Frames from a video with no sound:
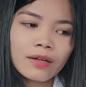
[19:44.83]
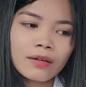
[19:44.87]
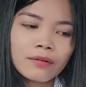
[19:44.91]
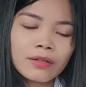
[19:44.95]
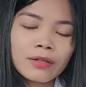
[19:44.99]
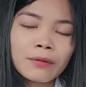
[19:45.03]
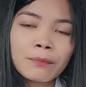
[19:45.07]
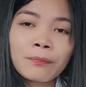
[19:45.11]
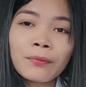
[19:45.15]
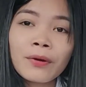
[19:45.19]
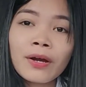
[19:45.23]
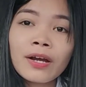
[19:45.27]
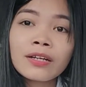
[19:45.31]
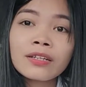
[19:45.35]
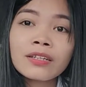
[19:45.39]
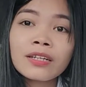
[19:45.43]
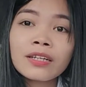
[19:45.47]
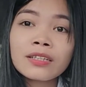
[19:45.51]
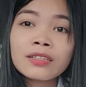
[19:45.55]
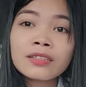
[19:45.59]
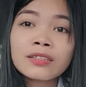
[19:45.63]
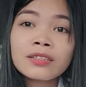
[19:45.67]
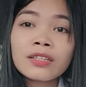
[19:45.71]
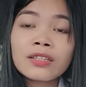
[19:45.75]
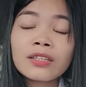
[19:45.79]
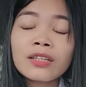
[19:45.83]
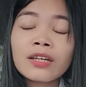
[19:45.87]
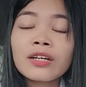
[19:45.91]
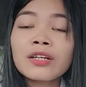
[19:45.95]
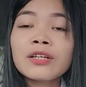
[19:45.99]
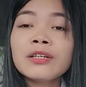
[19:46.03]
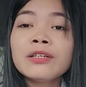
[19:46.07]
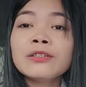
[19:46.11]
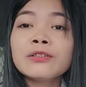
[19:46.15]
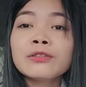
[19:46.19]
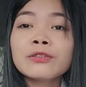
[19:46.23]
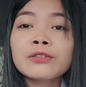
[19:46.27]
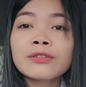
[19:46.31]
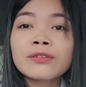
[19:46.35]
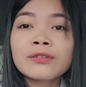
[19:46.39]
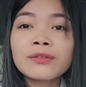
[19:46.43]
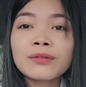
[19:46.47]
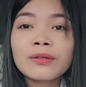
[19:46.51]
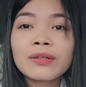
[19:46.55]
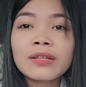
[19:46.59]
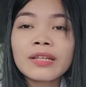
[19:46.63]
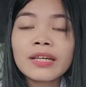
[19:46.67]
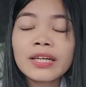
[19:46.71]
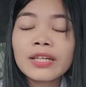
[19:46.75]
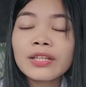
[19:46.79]
the products that are used to
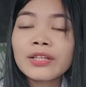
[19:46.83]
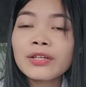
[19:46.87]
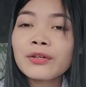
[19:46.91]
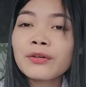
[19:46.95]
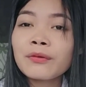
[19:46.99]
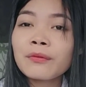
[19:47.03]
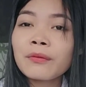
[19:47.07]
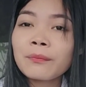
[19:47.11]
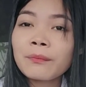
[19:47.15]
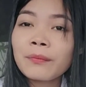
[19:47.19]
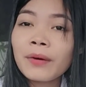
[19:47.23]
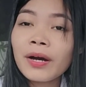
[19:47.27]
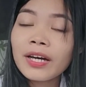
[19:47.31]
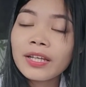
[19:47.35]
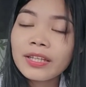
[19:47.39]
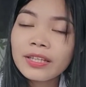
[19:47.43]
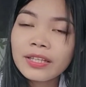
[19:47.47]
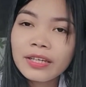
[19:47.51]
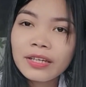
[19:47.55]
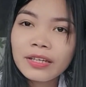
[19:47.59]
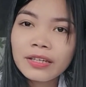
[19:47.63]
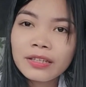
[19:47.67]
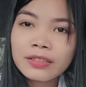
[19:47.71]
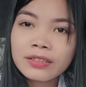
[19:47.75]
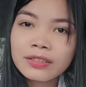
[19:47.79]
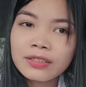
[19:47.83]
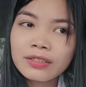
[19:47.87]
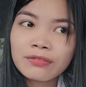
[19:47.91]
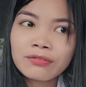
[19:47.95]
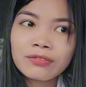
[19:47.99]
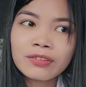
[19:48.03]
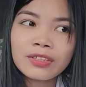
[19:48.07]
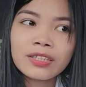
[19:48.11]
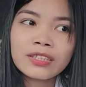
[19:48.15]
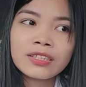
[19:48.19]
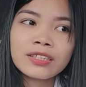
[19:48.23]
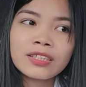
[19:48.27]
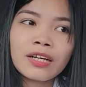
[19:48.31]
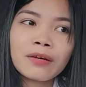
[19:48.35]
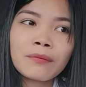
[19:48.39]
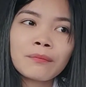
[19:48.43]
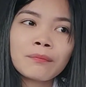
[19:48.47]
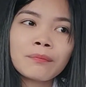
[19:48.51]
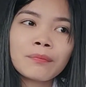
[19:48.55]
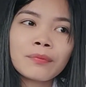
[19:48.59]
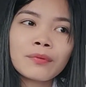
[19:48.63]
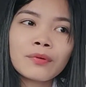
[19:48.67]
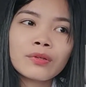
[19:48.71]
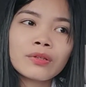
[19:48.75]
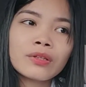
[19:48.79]
clean your body. So for
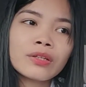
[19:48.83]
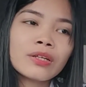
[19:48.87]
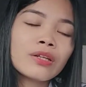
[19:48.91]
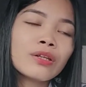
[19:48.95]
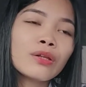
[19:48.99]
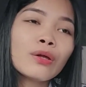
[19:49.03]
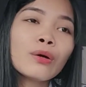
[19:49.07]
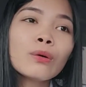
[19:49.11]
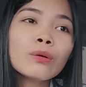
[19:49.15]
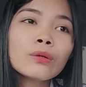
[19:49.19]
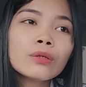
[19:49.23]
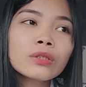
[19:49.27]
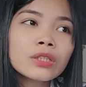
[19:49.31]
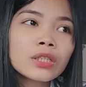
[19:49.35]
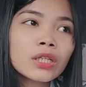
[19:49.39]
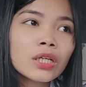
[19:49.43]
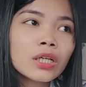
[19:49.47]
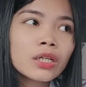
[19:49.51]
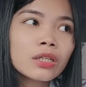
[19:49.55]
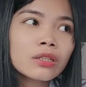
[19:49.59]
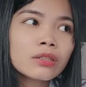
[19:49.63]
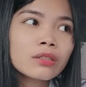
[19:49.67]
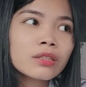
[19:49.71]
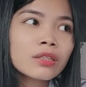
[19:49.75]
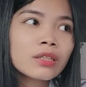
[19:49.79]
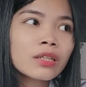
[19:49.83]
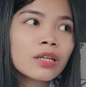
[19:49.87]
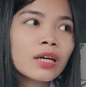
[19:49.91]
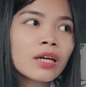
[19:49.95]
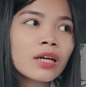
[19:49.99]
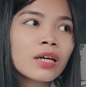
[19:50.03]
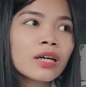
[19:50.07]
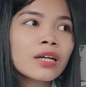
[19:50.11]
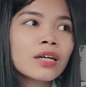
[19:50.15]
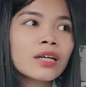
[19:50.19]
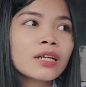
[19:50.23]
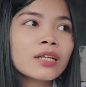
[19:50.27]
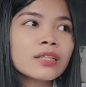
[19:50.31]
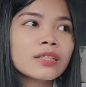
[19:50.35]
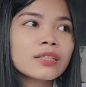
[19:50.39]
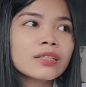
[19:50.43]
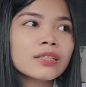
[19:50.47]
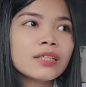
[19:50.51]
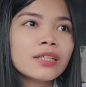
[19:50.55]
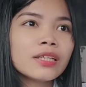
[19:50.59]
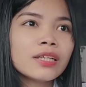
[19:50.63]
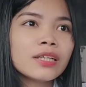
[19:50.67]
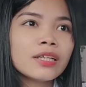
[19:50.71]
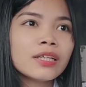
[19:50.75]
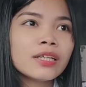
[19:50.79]
example, the lotion,
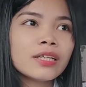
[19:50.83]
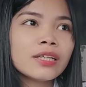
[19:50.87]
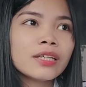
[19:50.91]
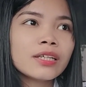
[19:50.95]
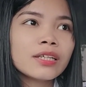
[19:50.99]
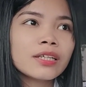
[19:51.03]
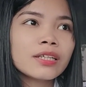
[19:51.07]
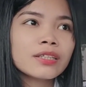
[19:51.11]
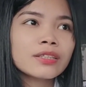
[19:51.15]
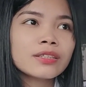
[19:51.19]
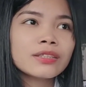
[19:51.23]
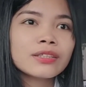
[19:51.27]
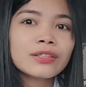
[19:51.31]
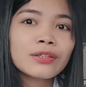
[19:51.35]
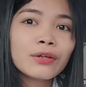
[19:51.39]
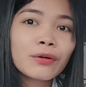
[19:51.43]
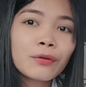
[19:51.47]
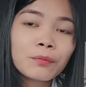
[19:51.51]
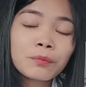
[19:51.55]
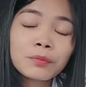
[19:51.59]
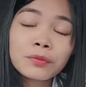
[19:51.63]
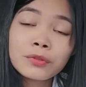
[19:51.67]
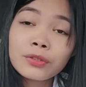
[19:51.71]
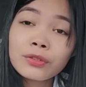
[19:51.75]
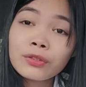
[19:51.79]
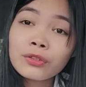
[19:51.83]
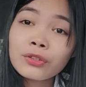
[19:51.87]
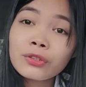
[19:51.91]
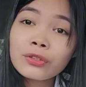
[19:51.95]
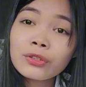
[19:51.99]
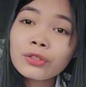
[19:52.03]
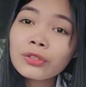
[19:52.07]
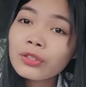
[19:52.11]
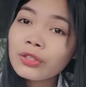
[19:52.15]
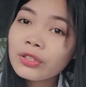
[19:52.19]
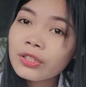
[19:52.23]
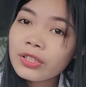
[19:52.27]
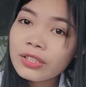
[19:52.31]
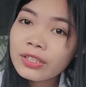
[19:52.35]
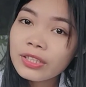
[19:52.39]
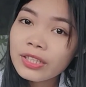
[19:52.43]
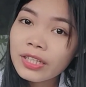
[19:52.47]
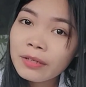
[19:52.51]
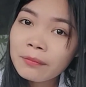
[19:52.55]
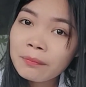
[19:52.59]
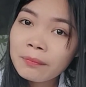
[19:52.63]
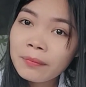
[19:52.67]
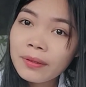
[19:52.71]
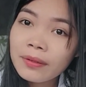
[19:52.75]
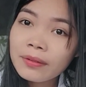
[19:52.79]
the soap. So you should
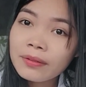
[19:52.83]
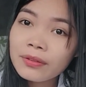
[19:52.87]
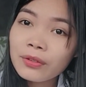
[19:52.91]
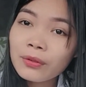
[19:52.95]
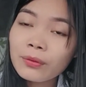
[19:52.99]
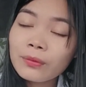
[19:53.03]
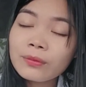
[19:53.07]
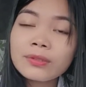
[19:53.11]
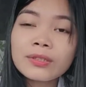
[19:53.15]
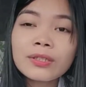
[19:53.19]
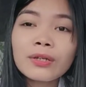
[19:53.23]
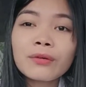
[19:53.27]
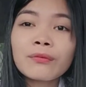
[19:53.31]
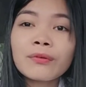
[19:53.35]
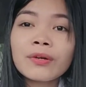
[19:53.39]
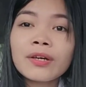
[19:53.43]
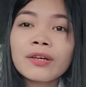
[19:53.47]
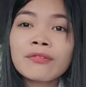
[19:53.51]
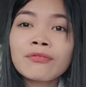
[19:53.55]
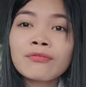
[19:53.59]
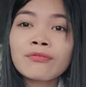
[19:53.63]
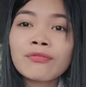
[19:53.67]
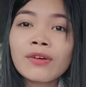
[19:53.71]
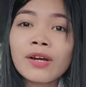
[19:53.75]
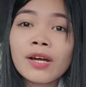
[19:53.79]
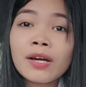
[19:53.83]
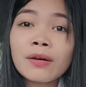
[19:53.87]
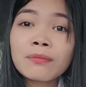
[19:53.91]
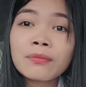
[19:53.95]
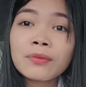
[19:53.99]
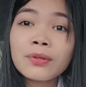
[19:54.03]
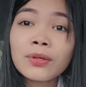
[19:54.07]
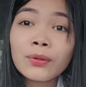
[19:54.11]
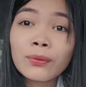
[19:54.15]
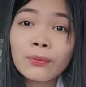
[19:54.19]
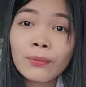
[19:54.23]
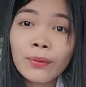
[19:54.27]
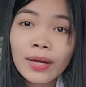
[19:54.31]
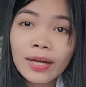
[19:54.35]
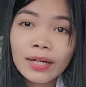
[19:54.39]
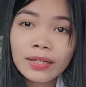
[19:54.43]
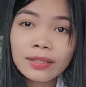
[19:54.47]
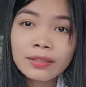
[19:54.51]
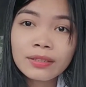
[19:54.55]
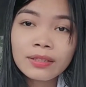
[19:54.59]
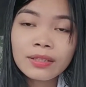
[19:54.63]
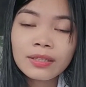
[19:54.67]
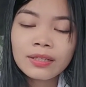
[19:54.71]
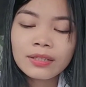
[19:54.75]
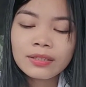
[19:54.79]
keep those away from direct
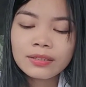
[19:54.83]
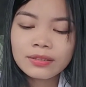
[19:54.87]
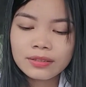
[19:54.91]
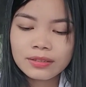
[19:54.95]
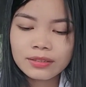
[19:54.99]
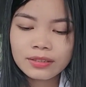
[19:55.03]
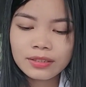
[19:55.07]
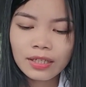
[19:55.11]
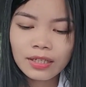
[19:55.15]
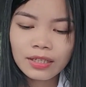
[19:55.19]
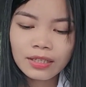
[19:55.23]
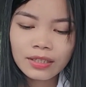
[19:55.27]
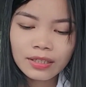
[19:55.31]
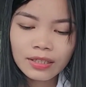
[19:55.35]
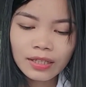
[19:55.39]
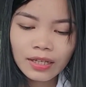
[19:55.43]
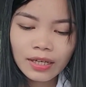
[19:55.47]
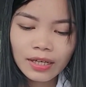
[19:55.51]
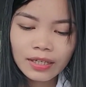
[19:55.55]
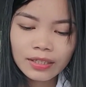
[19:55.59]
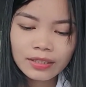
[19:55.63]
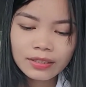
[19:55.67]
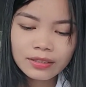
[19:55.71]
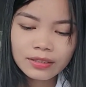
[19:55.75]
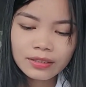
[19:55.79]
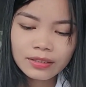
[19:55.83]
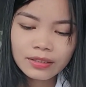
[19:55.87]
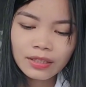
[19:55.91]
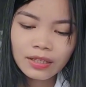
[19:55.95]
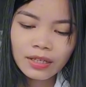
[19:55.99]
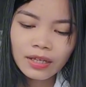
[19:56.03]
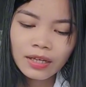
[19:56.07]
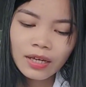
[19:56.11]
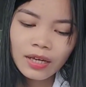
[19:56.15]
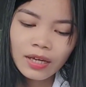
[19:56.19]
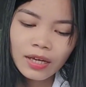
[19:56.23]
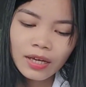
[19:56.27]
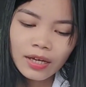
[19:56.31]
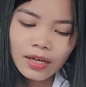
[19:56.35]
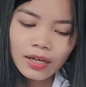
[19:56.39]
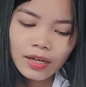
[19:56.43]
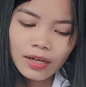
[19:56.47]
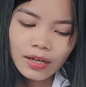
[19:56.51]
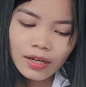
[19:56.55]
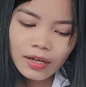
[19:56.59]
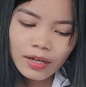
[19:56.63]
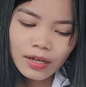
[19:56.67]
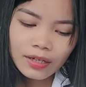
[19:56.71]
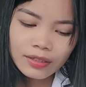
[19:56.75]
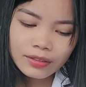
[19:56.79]
sunlight.
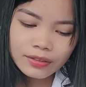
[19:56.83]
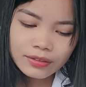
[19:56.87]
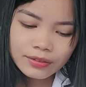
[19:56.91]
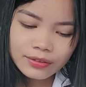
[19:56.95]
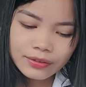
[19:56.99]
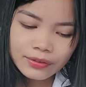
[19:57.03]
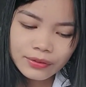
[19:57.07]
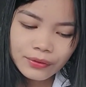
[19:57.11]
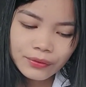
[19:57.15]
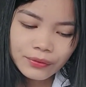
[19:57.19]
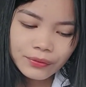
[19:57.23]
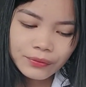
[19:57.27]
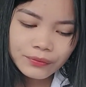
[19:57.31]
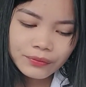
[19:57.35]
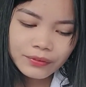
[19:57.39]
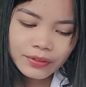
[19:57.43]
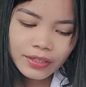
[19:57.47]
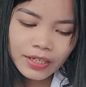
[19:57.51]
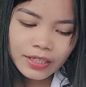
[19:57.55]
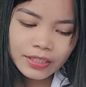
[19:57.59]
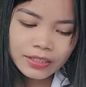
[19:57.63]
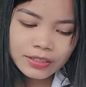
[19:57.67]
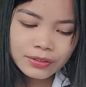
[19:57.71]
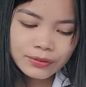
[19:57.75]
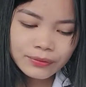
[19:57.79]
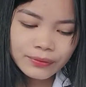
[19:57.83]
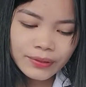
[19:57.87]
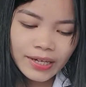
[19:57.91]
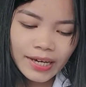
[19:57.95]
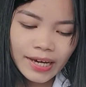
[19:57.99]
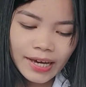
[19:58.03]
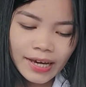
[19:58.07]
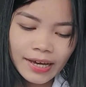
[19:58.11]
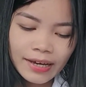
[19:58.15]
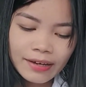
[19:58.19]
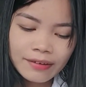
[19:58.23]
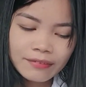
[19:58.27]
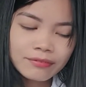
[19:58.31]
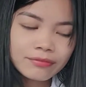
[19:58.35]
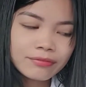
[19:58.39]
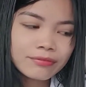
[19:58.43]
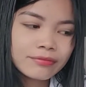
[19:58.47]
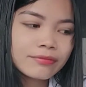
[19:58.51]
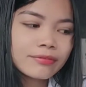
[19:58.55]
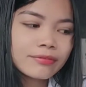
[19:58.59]
So next we have